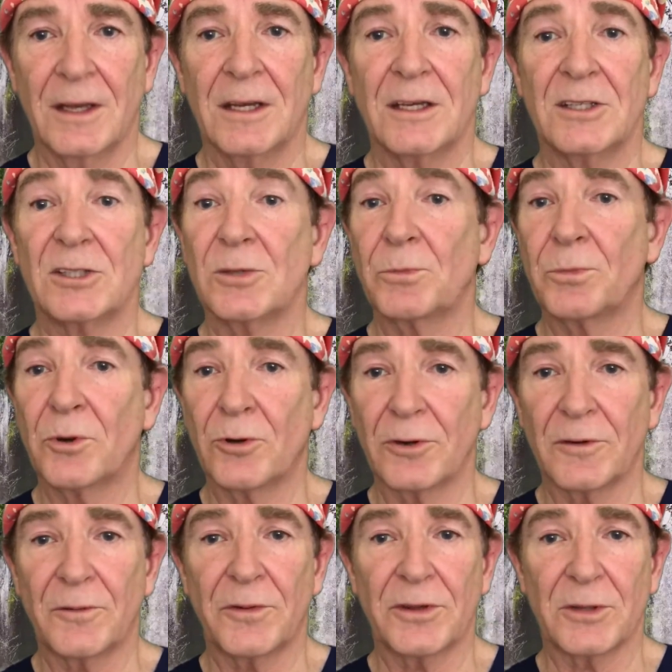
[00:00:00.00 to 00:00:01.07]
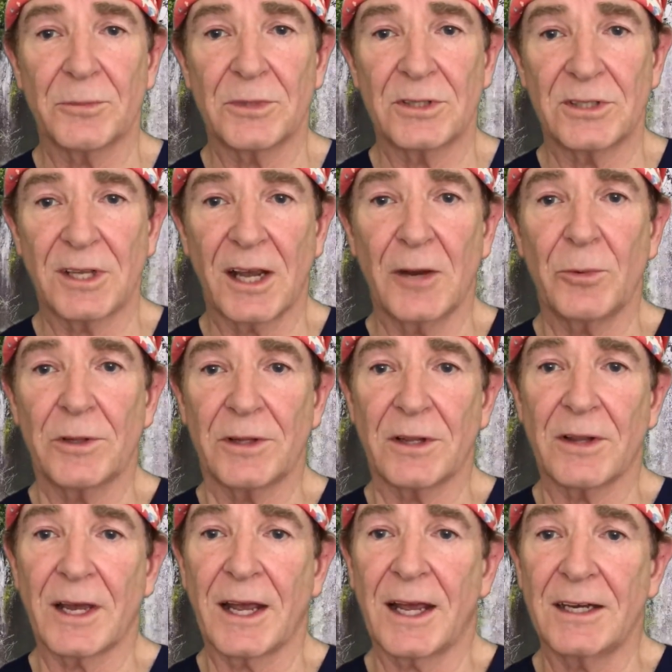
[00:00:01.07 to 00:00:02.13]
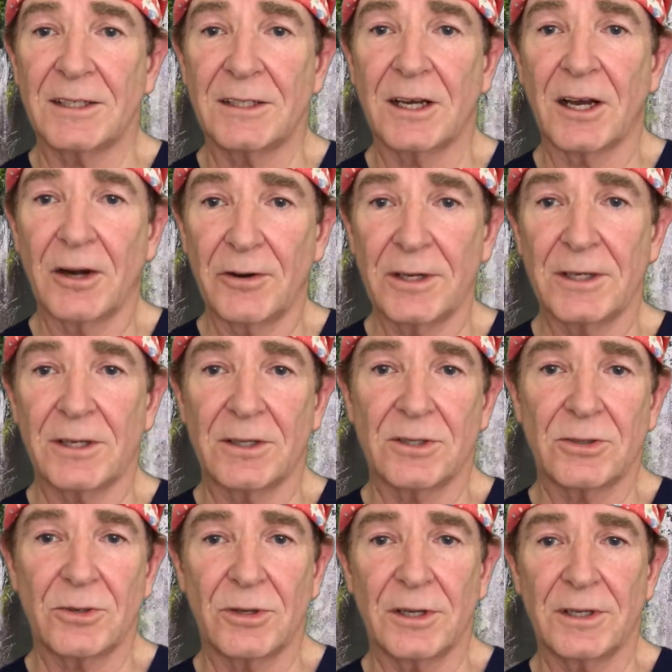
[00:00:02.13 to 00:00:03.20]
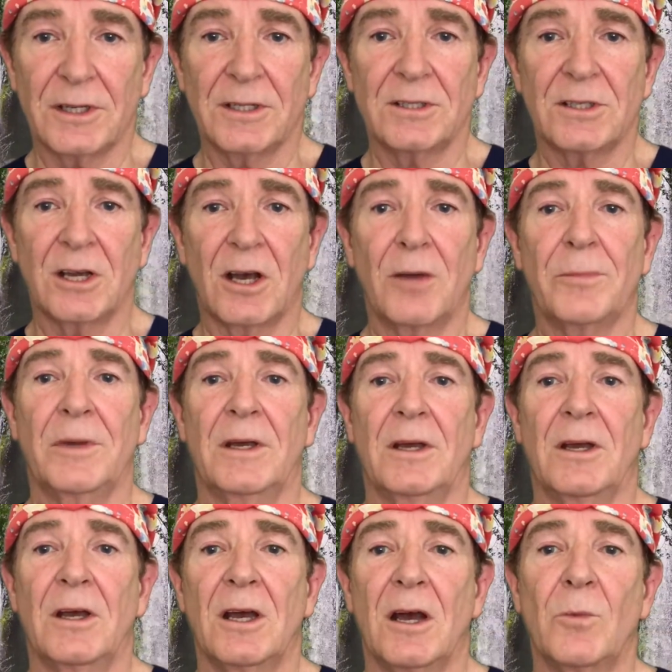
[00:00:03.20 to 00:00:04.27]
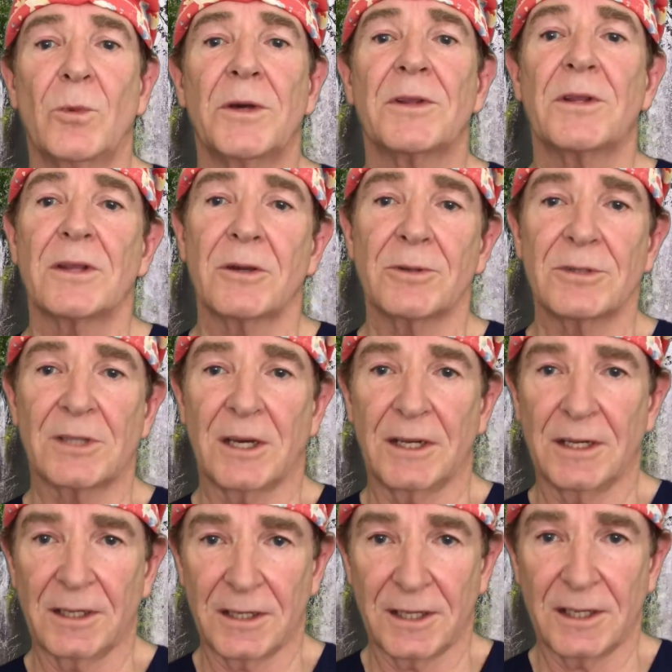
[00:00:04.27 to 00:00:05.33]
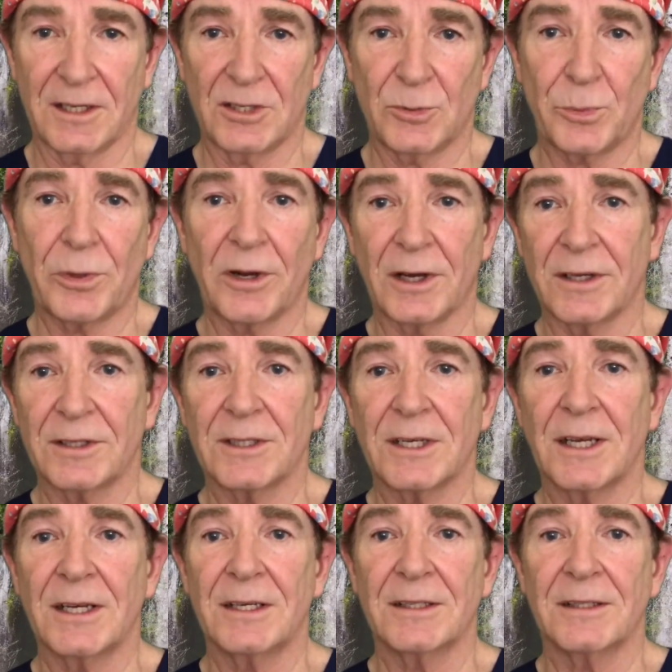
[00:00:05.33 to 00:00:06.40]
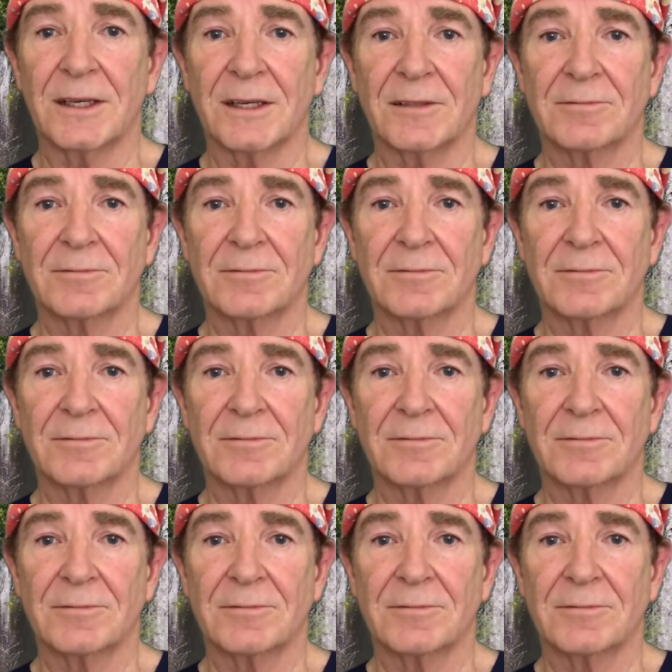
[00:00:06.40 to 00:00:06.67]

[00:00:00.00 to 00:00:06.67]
It's important for them to say whether they had to hurry to the toilet in time and whether there was any leakage prior to getting there.